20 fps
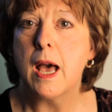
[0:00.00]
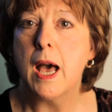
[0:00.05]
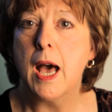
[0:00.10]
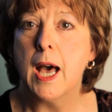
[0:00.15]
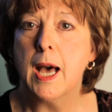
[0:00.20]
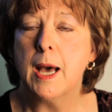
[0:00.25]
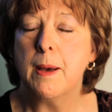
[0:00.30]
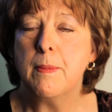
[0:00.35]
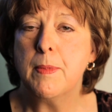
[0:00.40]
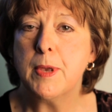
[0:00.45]

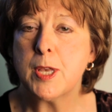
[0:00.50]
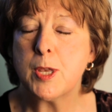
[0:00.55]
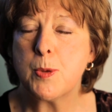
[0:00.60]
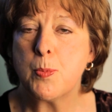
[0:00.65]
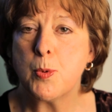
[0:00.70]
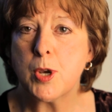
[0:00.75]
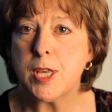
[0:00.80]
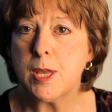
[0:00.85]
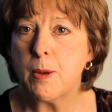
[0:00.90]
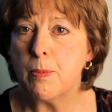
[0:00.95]
Um, his
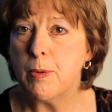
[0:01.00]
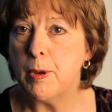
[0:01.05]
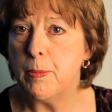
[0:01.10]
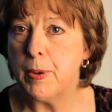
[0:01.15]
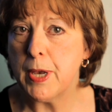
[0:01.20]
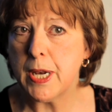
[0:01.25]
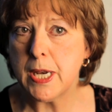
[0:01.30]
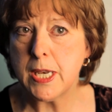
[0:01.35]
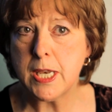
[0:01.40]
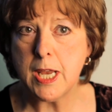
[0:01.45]
books can be
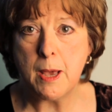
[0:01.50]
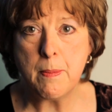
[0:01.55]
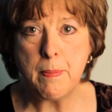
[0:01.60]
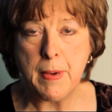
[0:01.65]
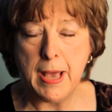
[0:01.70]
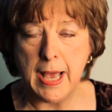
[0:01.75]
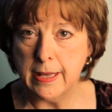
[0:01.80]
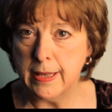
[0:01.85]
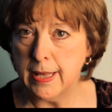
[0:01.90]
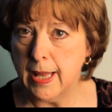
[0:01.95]
picked up
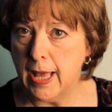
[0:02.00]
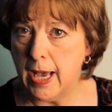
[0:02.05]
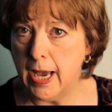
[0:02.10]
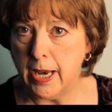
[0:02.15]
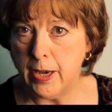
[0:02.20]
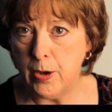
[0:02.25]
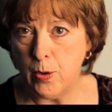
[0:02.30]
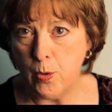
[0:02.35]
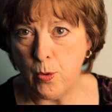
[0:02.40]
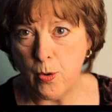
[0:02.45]

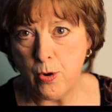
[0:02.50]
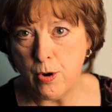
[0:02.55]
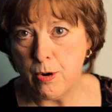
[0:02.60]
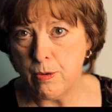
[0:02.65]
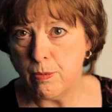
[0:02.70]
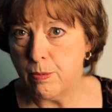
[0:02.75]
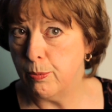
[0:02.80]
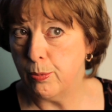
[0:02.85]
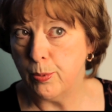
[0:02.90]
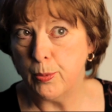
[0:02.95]
online
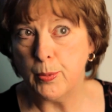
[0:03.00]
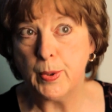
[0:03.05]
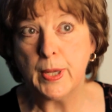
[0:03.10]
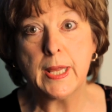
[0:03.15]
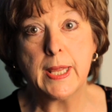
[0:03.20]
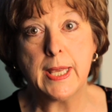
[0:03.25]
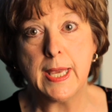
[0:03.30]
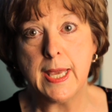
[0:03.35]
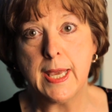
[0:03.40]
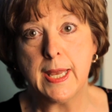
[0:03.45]
or
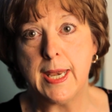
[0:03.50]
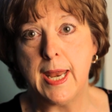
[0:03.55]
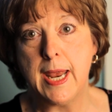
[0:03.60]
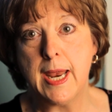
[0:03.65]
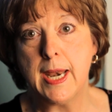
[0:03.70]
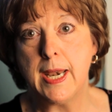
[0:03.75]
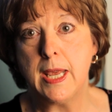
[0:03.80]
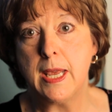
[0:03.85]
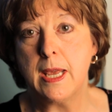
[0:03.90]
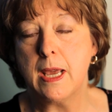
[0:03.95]
really in
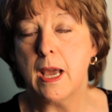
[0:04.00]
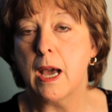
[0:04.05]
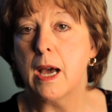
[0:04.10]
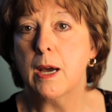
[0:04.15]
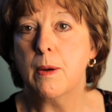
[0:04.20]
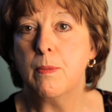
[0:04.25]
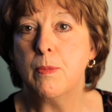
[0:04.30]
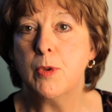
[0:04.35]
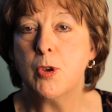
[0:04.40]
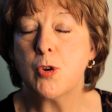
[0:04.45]
any,
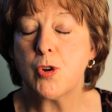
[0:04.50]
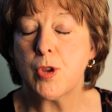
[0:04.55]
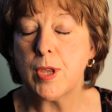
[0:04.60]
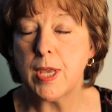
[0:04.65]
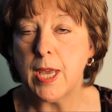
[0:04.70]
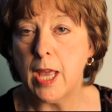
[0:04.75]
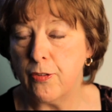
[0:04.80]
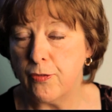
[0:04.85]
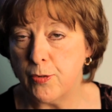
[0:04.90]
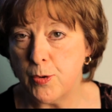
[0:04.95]
um, usually
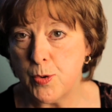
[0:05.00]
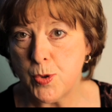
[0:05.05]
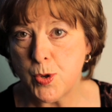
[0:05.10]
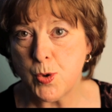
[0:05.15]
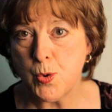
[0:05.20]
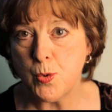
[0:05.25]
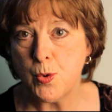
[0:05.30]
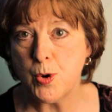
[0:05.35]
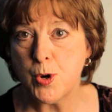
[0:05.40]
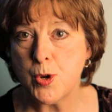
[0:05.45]
health food
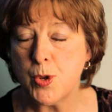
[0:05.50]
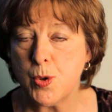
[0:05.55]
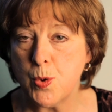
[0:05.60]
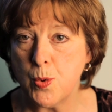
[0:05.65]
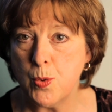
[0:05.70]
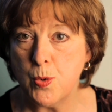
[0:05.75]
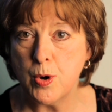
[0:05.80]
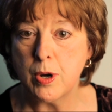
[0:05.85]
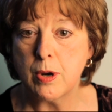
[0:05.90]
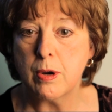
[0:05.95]
stores
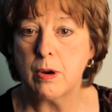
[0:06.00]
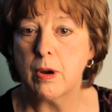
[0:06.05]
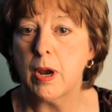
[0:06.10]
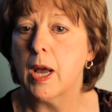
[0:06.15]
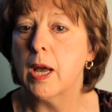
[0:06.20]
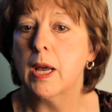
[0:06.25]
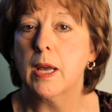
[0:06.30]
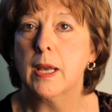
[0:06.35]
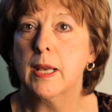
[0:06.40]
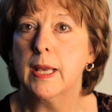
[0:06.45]
or
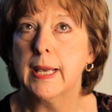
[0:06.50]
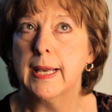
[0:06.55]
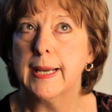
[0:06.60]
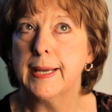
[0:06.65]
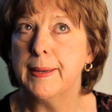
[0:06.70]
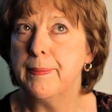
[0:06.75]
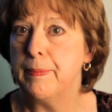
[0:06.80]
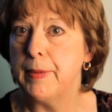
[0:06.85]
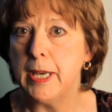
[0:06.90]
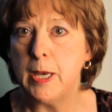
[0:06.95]

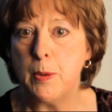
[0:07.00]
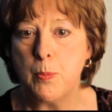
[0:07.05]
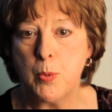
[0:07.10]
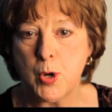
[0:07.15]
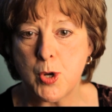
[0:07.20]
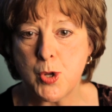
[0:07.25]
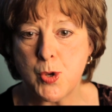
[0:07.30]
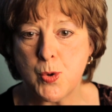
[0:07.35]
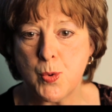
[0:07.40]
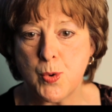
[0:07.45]
any
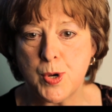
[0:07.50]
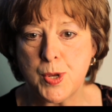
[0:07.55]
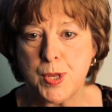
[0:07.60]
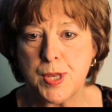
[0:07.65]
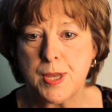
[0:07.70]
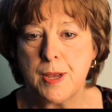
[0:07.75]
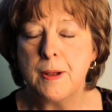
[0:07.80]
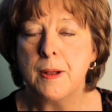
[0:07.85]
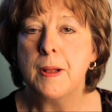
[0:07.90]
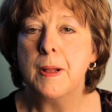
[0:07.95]

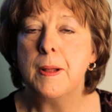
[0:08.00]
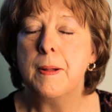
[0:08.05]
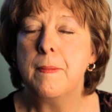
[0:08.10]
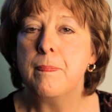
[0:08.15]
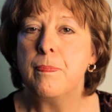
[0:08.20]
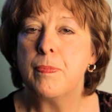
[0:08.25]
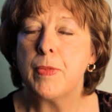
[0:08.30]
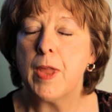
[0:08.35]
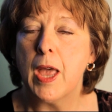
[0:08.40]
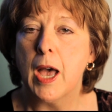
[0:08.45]
bookstores.
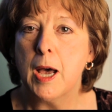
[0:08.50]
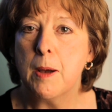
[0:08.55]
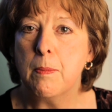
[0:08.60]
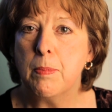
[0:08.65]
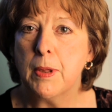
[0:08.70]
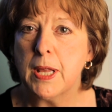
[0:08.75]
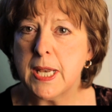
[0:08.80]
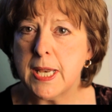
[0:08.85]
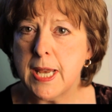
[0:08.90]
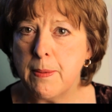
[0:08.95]
Uh,
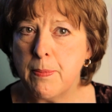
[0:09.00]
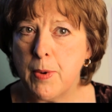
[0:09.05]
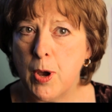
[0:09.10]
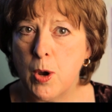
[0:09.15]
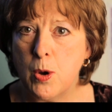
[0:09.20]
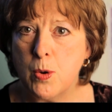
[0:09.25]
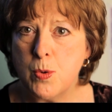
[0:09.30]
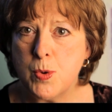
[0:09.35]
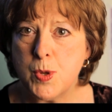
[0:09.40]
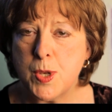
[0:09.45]
blood type
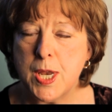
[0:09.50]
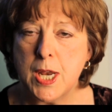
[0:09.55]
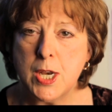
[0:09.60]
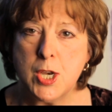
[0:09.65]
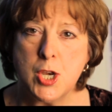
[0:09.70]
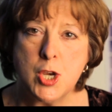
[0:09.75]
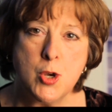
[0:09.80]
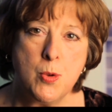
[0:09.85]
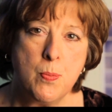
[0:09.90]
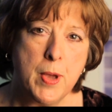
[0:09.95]
O's tend
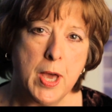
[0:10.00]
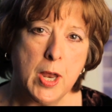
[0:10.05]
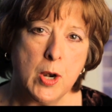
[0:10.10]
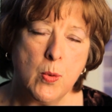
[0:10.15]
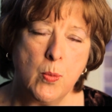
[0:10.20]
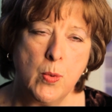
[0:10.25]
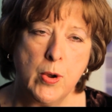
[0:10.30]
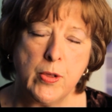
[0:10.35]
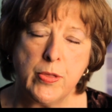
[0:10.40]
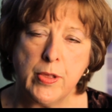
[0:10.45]
to do
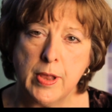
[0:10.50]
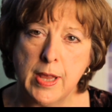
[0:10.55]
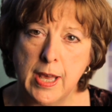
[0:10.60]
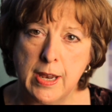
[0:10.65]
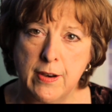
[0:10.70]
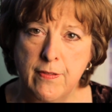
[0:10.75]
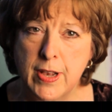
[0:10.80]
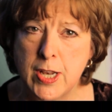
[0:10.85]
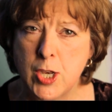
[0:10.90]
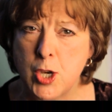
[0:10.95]
better with a lot
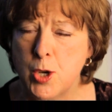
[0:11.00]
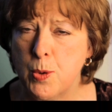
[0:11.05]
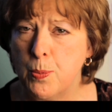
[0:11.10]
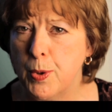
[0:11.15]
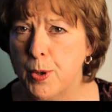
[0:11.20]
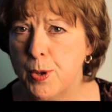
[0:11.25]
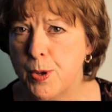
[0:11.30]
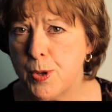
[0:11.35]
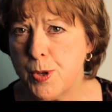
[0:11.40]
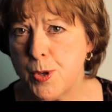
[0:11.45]
of
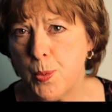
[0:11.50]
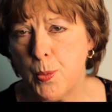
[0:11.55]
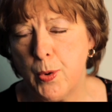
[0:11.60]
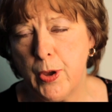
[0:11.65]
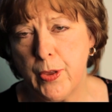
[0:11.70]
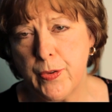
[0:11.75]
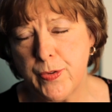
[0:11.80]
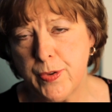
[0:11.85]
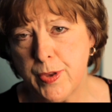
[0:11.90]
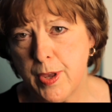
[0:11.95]
vegetables,
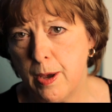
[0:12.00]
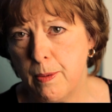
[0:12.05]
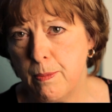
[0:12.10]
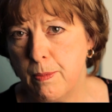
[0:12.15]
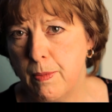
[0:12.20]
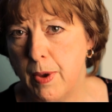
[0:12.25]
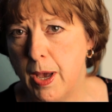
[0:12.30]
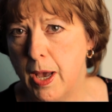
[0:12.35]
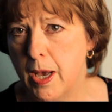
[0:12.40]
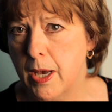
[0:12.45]
with
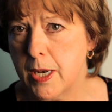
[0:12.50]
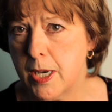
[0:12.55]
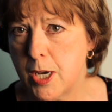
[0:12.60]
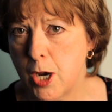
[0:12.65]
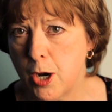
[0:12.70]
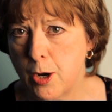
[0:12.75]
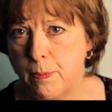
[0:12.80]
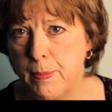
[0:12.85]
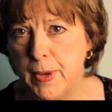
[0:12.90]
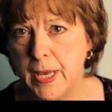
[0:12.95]
some uh,
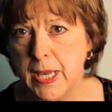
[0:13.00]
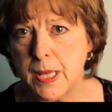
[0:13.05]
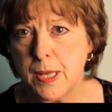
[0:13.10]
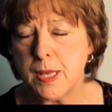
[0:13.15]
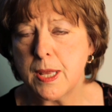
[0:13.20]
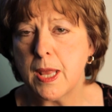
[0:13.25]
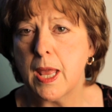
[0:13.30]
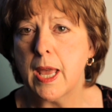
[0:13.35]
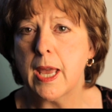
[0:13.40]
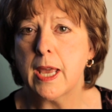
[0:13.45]
dark
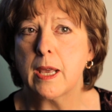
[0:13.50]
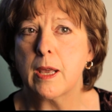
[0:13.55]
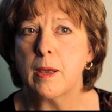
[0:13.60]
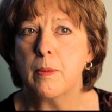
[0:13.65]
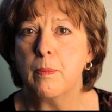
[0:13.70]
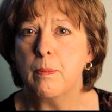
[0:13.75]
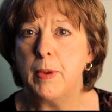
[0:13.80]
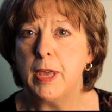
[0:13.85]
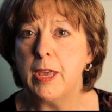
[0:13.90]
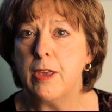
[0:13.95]
meats
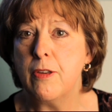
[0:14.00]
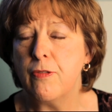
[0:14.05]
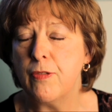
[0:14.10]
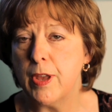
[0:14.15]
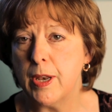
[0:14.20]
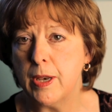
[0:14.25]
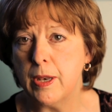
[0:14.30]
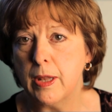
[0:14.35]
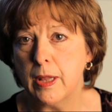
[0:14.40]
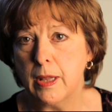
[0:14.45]
like beef
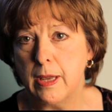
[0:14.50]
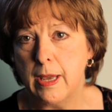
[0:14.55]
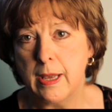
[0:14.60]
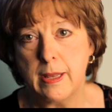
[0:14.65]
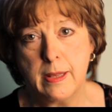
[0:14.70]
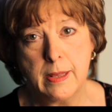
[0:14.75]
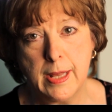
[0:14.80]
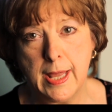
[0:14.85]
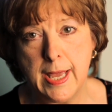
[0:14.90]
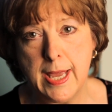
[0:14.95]
and,
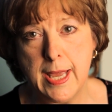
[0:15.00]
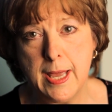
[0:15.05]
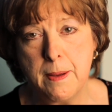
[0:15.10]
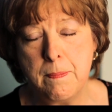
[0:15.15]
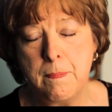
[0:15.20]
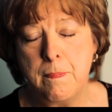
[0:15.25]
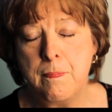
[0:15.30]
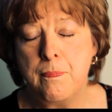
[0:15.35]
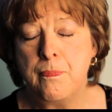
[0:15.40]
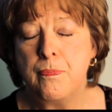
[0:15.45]
and
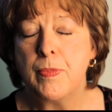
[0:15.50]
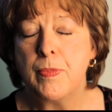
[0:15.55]
lamb.